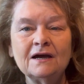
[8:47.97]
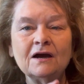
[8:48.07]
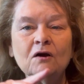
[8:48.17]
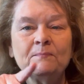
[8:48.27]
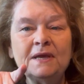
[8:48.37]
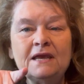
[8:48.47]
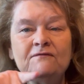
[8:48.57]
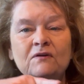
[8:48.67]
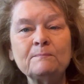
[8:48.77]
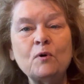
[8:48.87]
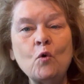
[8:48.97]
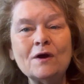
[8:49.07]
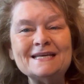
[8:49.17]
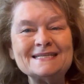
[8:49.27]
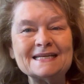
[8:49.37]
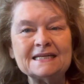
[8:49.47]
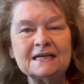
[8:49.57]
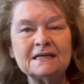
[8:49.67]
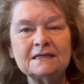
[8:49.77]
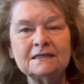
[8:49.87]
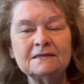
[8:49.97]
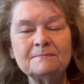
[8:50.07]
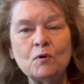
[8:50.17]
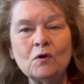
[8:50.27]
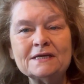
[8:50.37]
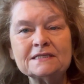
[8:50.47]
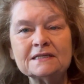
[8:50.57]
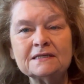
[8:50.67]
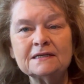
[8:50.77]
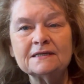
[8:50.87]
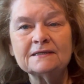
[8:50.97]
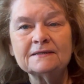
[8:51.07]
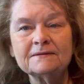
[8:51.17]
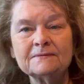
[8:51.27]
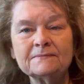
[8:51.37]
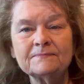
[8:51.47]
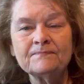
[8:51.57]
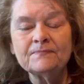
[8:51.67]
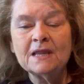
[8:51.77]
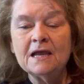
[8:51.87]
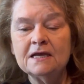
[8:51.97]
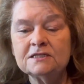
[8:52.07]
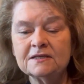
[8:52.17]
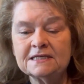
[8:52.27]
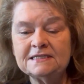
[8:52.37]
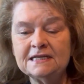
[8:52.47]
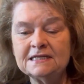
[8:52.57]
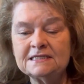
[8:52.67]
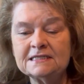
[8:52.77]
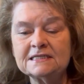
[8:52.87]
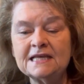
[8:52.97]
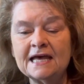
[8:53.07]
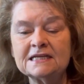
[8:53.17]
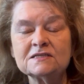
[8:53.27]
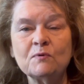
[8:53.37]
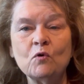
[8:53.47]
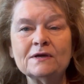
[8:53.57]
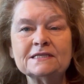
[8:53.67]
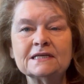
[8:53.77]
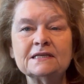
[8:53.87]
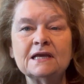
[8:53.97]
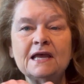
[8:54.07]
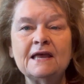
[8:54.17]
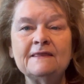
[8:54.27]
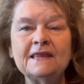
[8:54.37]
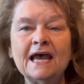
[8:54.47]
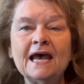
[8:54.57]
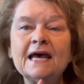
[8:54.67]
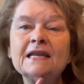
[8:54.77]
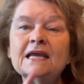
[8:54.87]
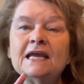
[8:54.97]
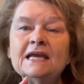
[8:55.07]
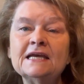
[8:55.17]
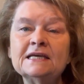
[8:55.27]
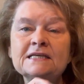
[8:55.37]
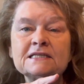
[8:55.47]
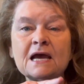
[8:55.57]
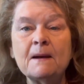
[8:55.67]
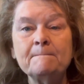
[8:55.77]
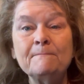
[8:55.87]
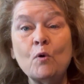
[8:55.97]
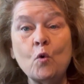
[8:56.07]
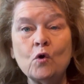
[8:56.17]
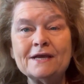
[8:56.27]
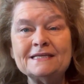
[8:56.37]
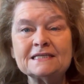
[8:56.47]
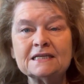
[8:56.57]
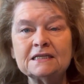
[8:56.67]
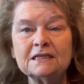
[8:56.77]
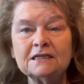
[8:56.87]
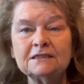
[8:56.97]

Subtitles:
Or P for poison. Poison. So the sentence is, that is poison. That is poison.